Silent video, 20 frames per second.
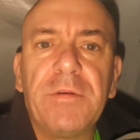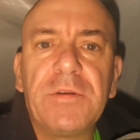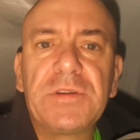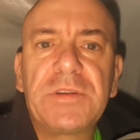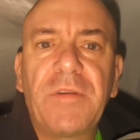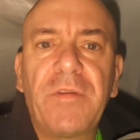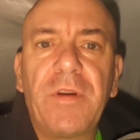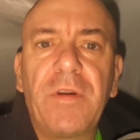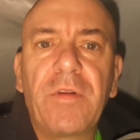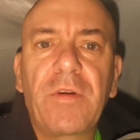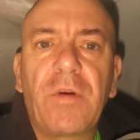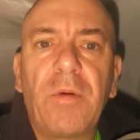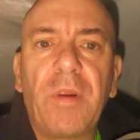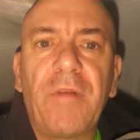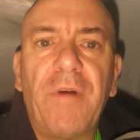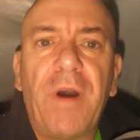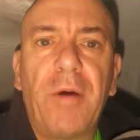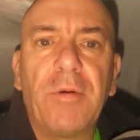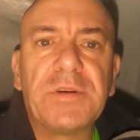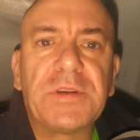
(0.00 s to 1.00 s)
We'll just have another
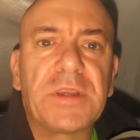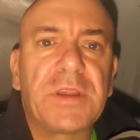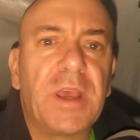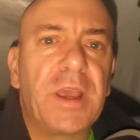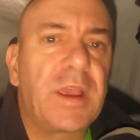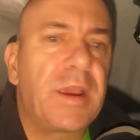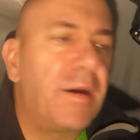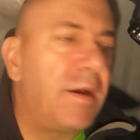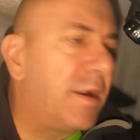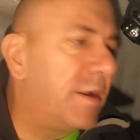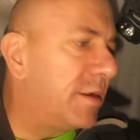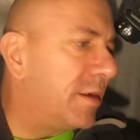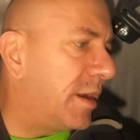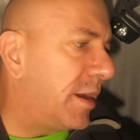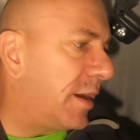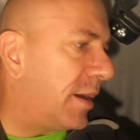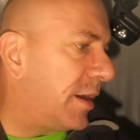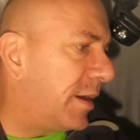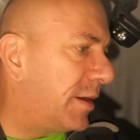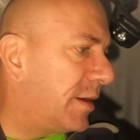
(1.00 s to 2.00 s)
couple of hours, I think,
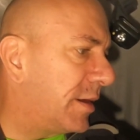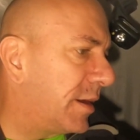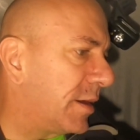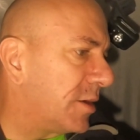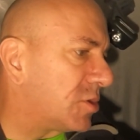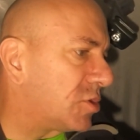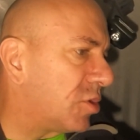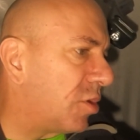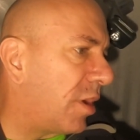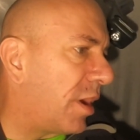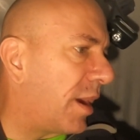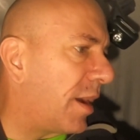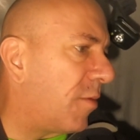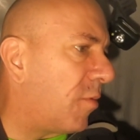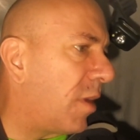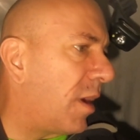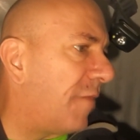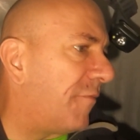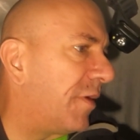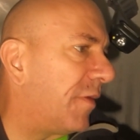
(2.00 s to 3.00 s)
a shut eye or
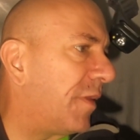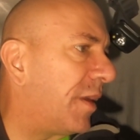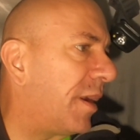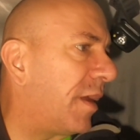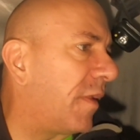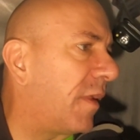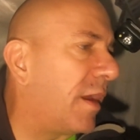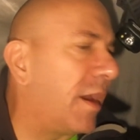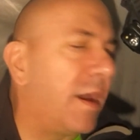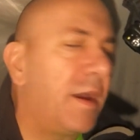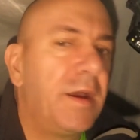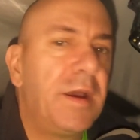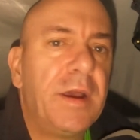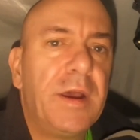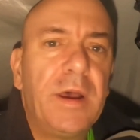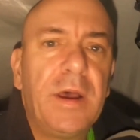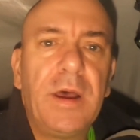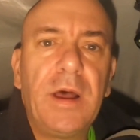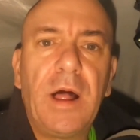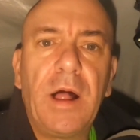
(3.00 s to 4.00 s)
what have you, and then
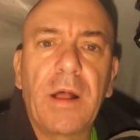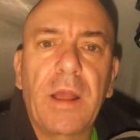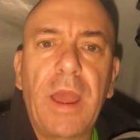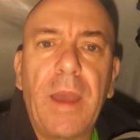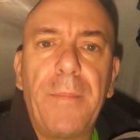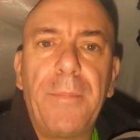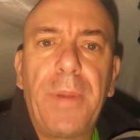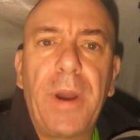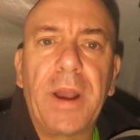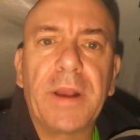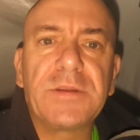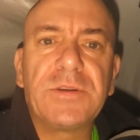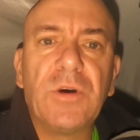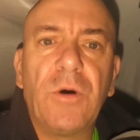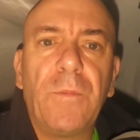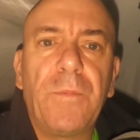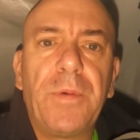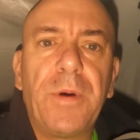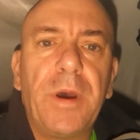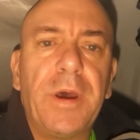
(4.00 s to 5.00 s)
I'll get packed
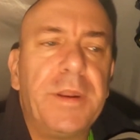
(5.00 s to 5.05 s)
up.